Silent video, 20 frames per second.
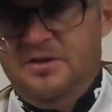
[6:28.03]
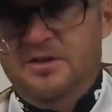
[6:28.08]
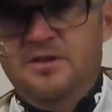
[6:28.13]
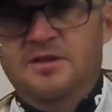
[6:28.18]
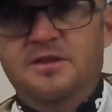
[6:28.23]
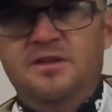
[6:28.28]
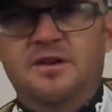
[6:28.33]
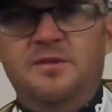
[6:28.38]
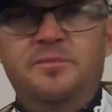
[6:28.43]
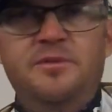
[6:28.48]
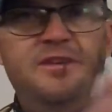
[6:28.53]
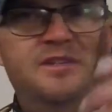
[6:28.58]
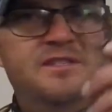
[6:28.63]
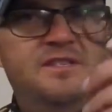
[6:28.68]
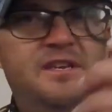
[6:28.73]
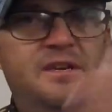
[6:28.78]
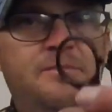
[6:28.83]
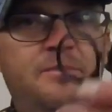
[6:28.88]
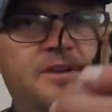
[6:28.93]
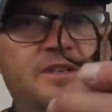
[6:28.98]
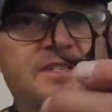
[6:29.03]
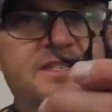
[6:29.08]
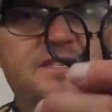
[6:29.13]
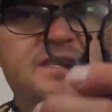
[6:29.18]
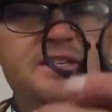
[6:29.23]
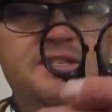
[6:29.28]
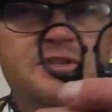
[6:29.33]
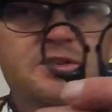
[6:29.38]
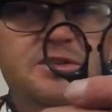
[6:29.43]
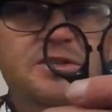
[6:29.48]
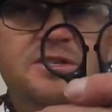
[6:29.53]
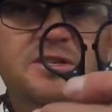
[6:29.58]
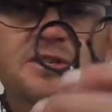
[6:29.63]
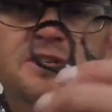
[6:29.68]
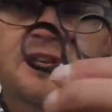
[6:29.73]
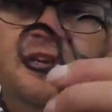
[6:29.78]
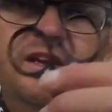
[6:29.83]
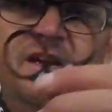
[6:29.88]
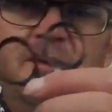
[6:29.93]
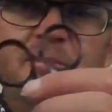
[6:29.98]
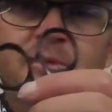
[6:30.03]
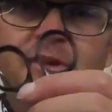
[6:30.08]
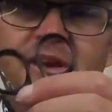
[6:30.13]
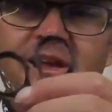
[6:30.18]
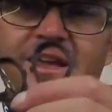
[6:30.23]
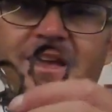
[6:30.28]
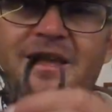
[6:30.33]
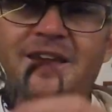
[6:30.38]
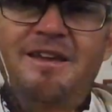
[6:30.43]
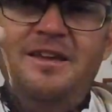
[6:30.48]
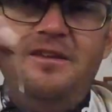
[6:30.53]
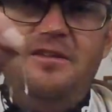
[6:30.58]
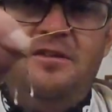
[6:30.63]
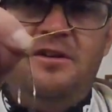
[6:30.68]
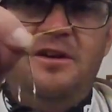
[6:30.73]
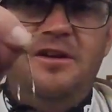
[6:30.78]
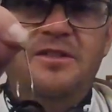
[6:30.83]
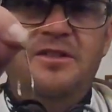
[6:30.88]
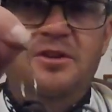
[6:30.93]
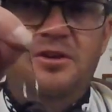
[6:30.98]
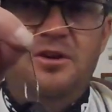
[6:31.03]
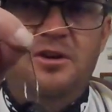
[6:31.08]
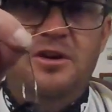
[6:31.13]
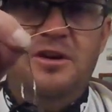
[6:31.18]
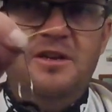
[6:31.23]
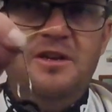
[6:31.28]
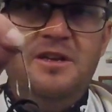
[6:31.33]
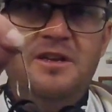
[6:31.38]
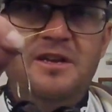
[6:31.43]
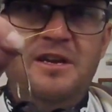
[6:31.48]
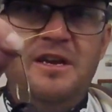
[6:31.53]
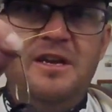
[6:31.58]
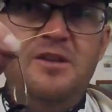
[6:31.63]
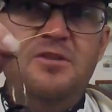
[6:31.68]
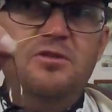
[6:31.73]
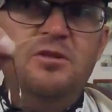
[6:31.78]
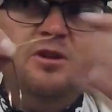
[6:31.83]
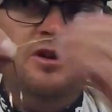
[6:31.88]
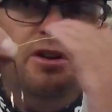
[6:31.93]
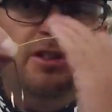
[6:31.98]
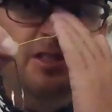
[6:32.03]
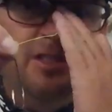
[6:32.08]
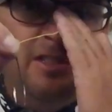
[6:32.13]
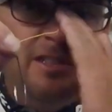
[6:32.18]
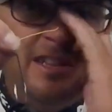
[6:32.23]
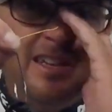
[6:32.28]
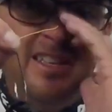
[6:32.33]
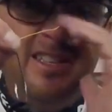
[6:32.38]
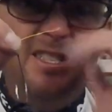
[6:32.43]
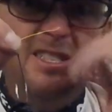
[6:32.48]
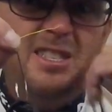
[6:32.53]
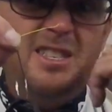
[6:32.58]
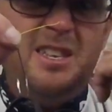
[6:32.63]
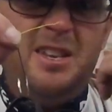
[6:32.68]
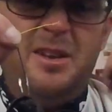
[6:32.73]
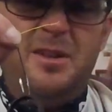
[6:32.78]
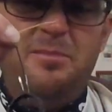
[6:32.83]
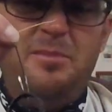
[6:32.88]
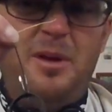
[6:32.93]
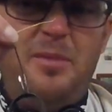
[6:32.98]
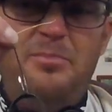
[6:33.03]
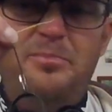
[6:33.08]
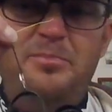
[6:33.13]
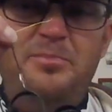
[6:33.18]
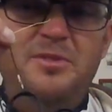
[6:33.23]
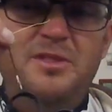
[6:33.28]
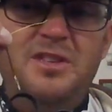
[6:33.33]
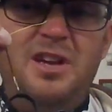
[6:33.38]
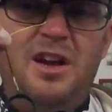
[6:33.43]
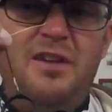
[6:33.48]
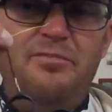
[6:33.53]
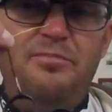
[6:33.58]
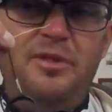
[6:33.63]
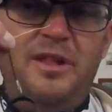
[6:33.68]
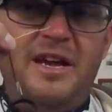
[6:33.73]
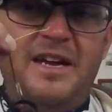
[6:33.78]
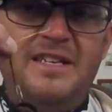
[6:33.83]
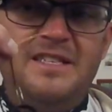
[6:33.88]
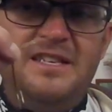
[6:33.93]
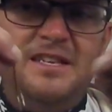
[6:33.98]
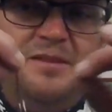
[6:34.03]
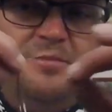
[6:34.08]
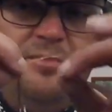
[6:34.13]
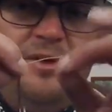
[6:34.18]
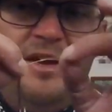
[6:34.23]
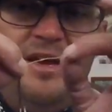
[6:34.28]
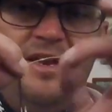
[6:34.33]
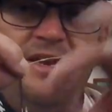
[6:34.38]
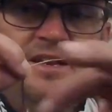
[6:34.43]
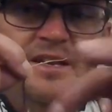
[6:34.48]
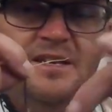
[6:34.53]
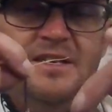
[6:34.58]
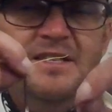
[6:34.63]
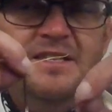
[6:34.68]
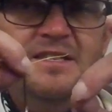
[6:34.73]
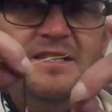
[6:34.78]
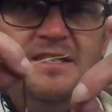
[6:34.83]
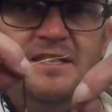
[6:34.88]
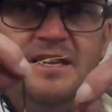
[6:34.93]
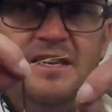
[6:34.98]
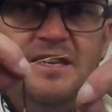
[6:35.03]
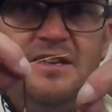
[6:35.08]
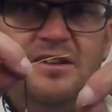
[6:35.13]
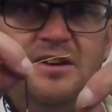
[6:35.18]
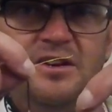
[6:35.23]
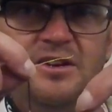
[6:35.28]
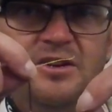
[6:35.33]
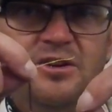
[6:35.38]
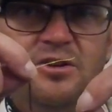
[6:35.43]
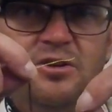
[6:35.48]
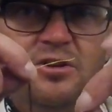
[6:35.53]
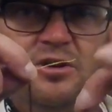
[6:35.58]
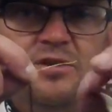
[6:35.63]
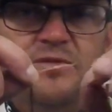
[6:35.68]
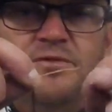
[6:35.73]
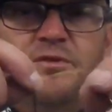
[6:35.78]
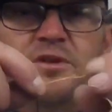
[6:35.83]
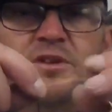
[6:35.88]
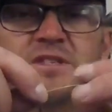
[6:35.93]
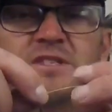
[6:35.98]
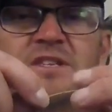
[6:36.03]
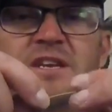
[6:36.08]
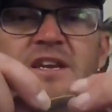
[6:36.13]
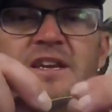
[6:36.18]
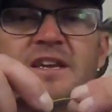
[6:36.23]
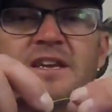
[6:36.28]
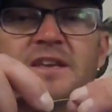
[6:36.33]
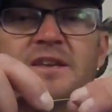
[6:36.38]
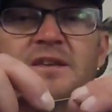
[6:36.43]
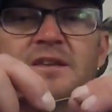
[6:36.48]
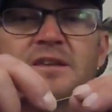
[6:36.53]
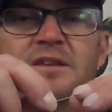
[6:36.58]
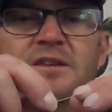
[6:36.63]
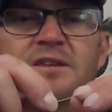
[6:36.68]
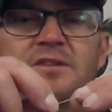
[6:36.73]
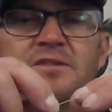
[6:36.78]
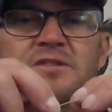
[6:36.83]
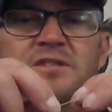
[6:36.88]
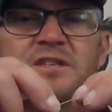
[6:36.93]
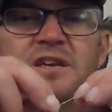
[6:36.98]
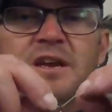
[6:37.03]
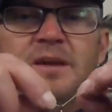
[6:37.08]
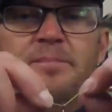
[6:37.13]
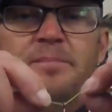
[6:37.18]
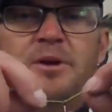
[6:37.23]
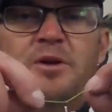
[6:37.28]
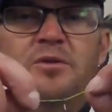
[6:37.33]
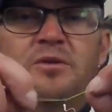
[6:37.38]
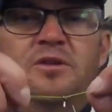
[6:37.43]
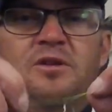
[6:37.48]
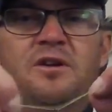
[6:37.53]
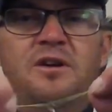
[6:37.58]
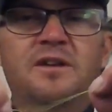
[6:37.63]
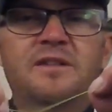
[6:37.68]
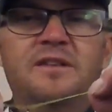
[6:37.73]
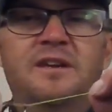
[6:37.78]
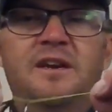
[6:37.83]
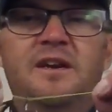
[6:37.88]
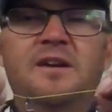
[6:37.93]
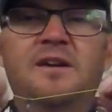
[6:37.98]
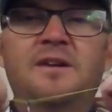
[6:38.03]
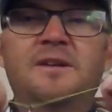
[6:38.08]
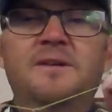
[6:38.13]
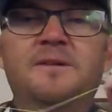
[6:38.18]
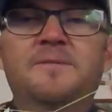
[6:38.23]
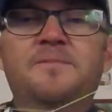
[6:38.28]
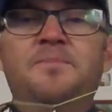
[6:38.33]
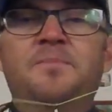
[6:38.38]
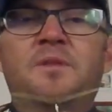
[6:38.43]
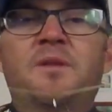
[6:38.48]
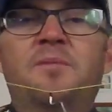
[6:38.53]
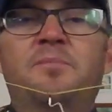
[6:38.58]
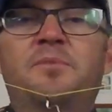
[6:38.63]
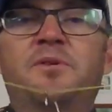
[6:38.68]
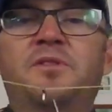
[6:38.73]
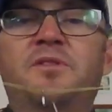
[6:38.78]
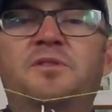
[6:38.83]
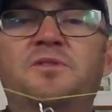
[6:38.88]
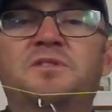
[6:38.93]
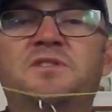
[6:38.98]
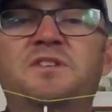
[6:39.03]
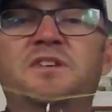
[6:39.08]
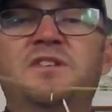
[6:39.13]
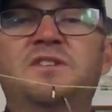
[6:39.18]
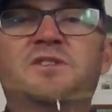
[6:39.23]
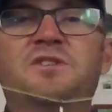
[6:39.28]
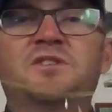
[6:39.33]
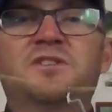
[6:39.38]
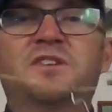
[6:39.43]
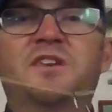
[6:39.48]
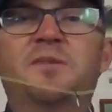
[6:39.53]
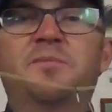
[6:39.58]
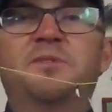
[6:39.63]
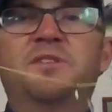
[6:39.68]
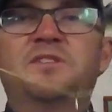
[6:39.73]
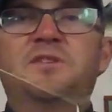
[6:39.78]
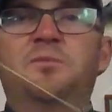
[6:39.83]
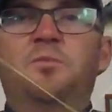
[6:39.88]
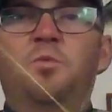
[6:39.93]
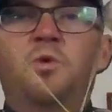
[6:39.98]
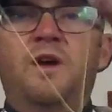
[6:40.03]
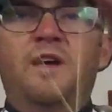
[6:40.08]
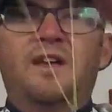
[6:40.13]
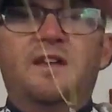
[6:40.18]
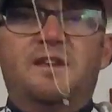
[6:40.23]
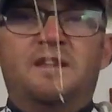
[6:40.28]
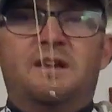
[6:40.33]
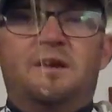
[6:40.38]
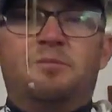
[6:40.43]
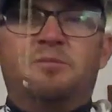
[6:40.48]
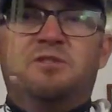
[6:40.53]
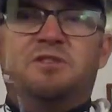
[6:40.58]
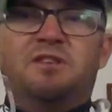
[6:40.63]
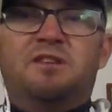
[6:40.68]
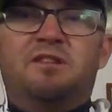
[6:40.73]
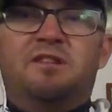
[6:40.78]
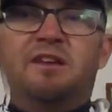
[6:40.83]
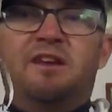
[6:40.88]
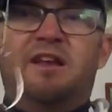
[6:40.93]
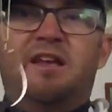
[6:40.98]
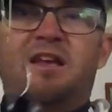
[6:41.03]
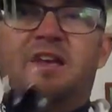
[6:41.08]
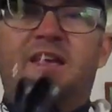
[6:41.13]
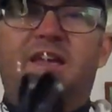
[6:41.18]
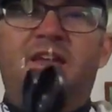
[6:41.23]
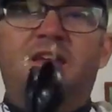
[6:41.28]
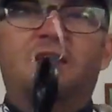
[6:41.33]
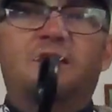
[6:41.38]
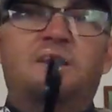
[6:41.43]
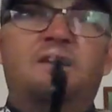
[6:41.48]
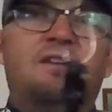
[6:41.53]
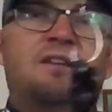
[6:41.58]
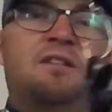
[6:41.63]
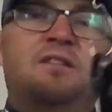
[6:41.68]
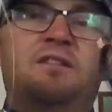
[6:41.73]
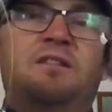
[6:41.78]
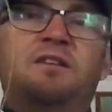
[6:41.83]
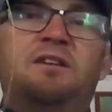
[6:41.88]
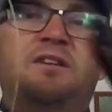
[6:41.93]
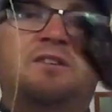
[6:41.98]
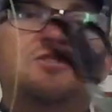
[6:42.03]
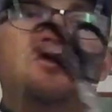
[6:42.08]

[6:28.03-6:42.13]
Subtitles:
then I'm going to take my scissors and I'm going to hang it on the hook. Okay, you can also take just a soft plastic bait, stick it on your hook for a second, you know, just kind of poke it on there. But those scissors give me some weight, and I'm just going to let it hang, let it